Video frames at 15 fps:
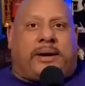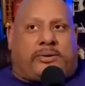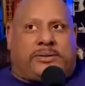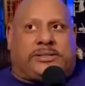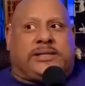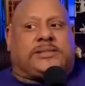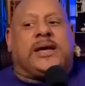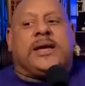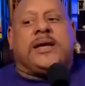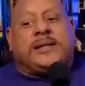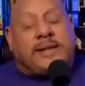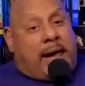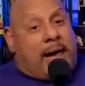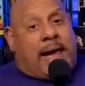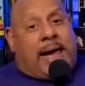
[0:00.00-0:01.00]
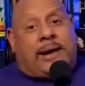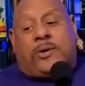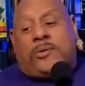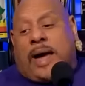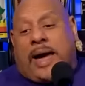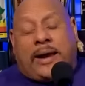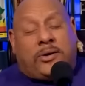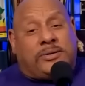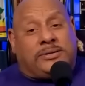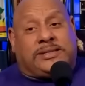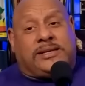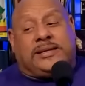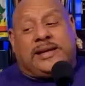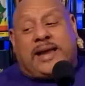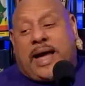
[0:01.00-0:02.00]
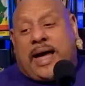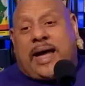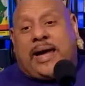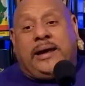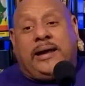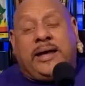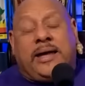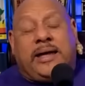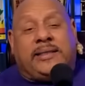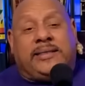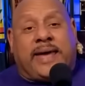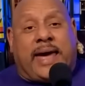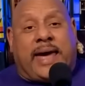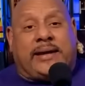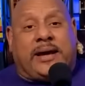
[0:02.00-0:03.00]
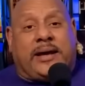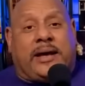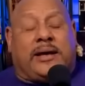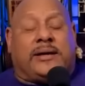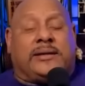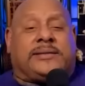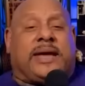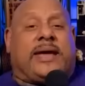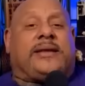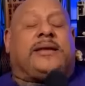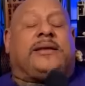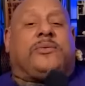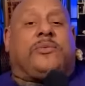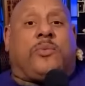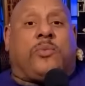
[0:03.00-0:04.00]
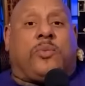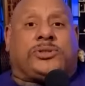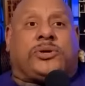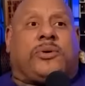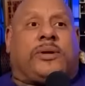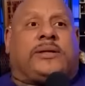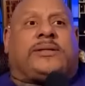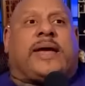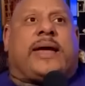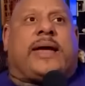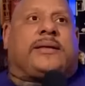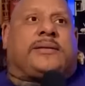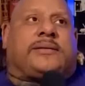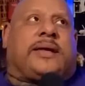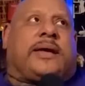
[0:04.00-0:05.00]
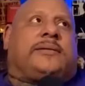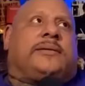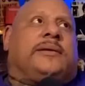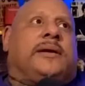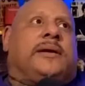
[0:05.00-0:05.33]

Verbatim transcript: critiques now i don't i don't deny that uh that what you call it that that